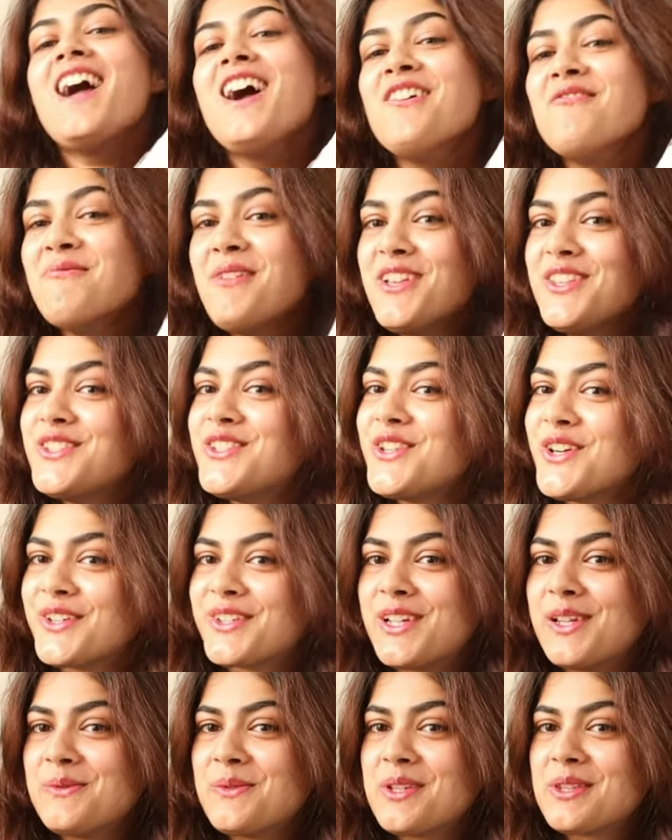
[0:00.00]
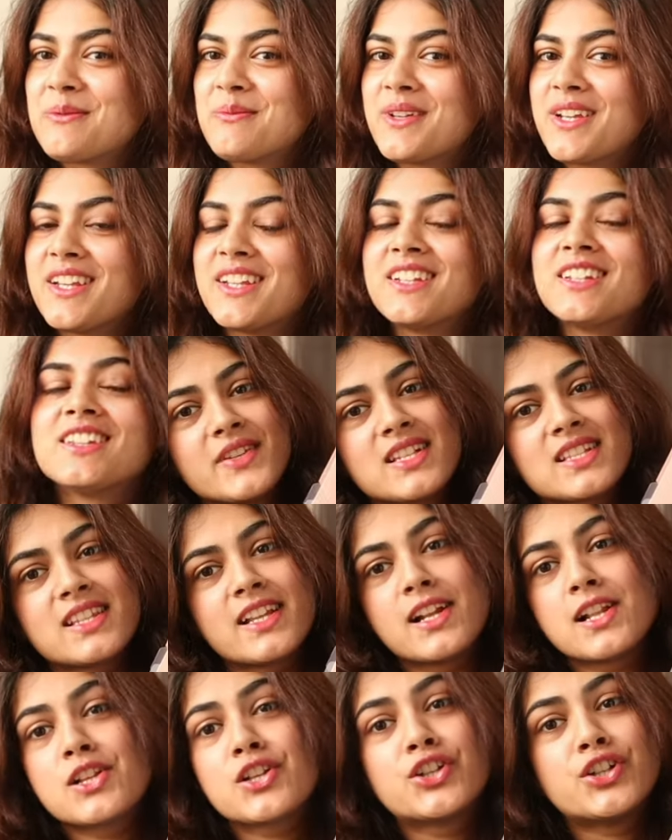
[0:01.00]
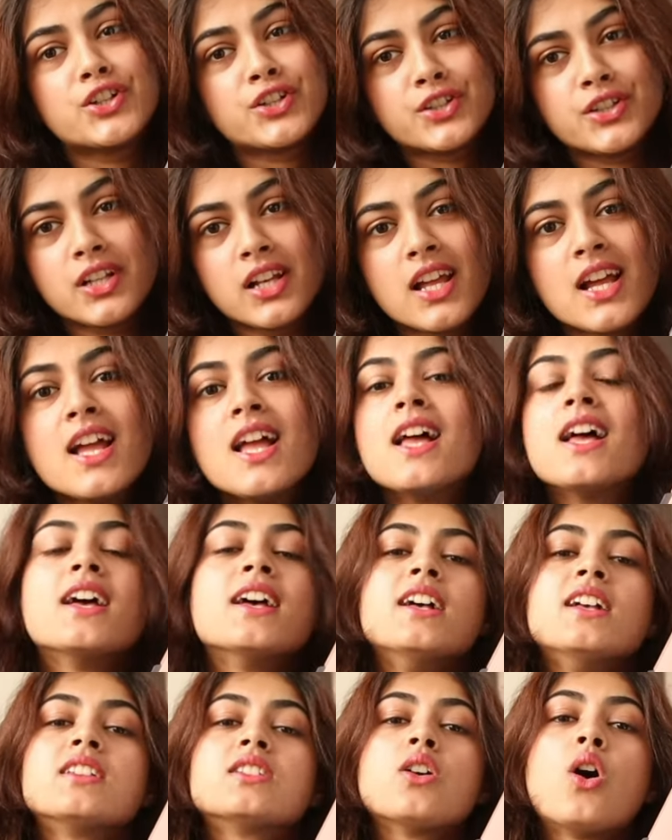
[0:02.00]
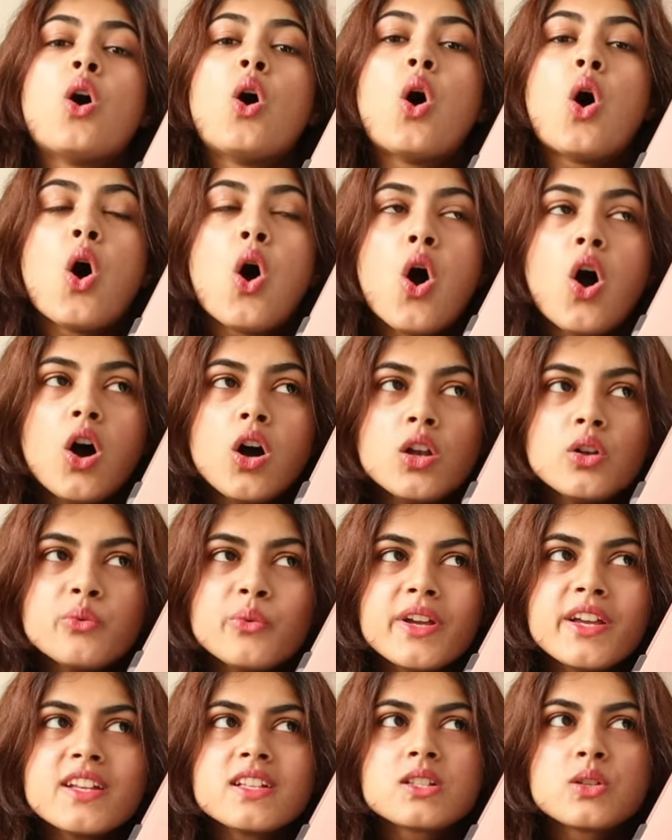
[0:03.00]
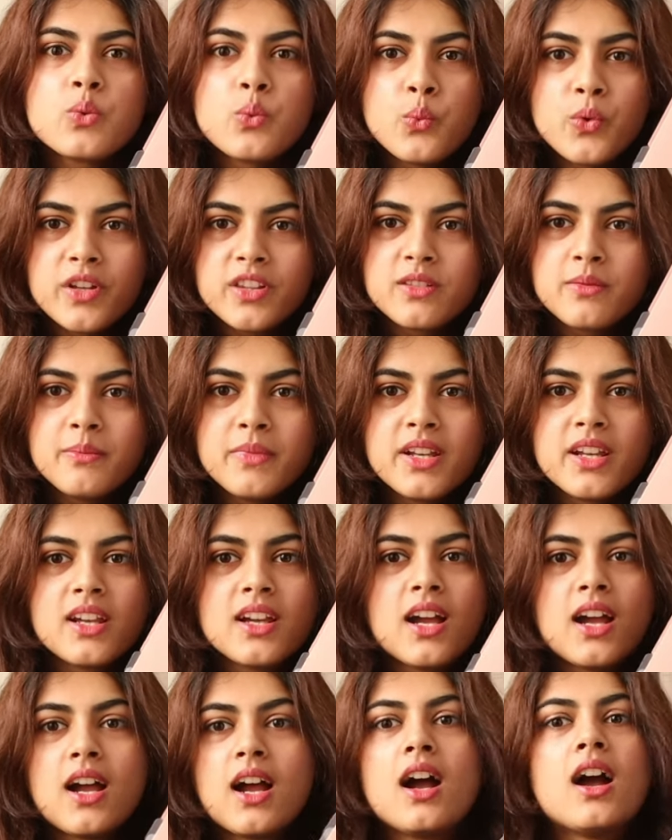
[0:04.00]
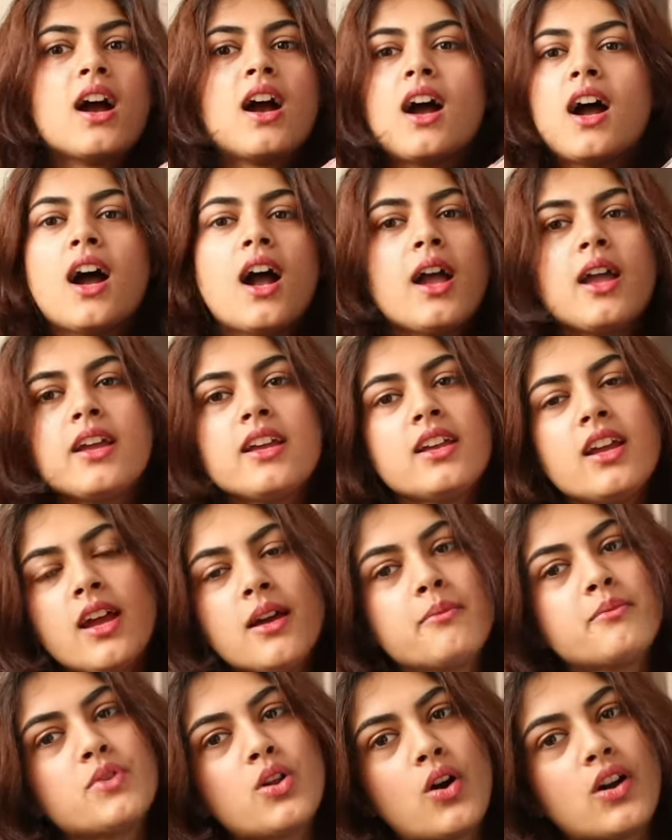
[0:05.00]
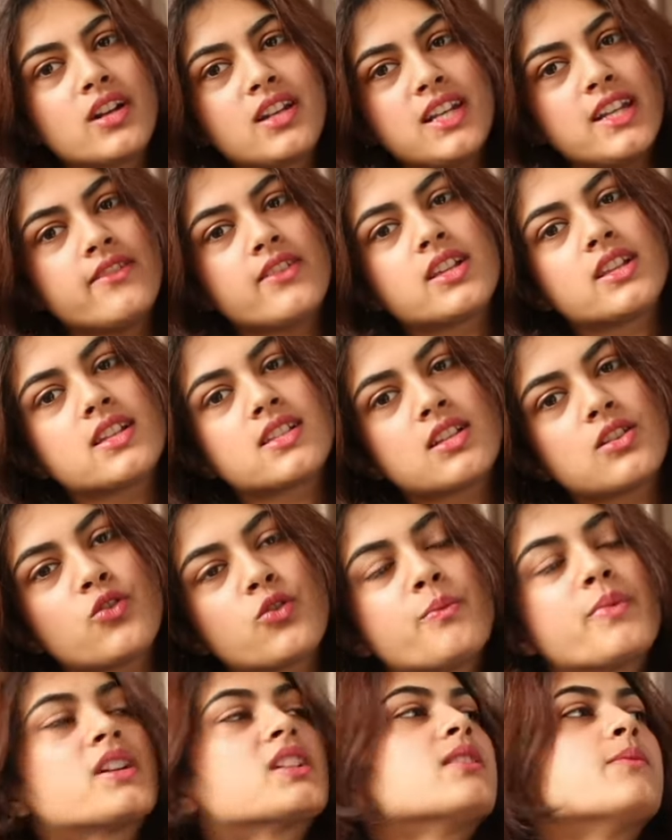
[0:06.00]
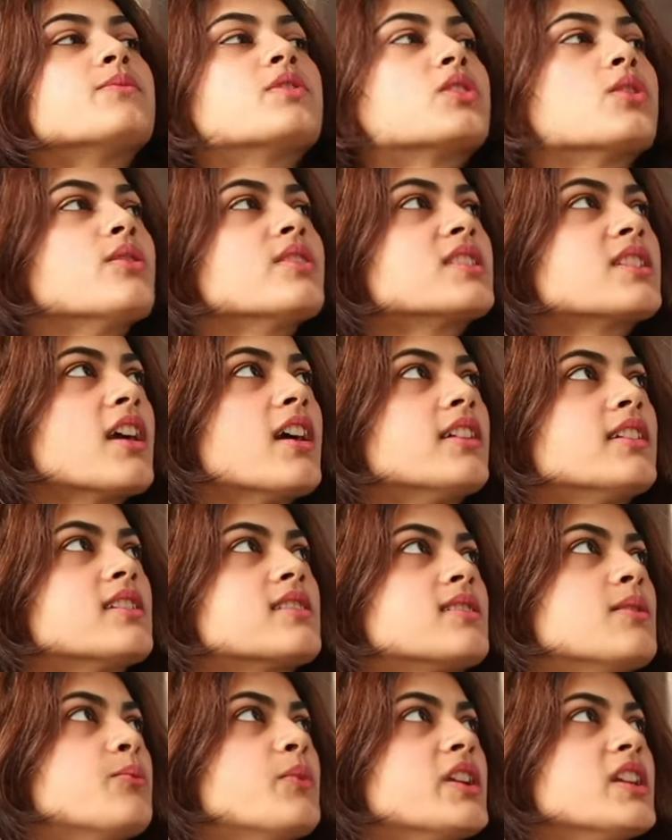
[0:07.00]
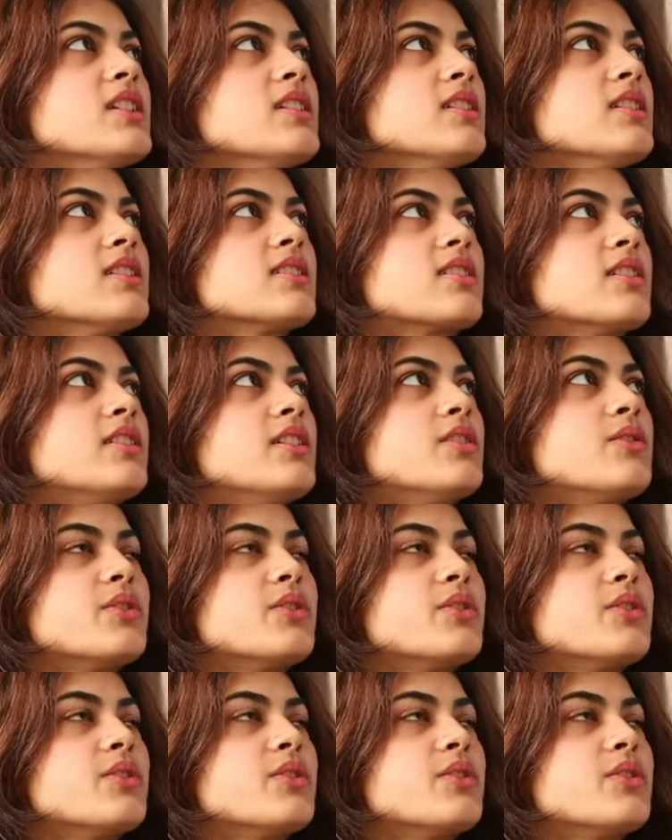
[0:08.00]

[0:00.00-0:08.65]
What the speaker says: have my journal with me. This little girl is always with me. I am not leaving this alone because I'm so scared that somebody is gonna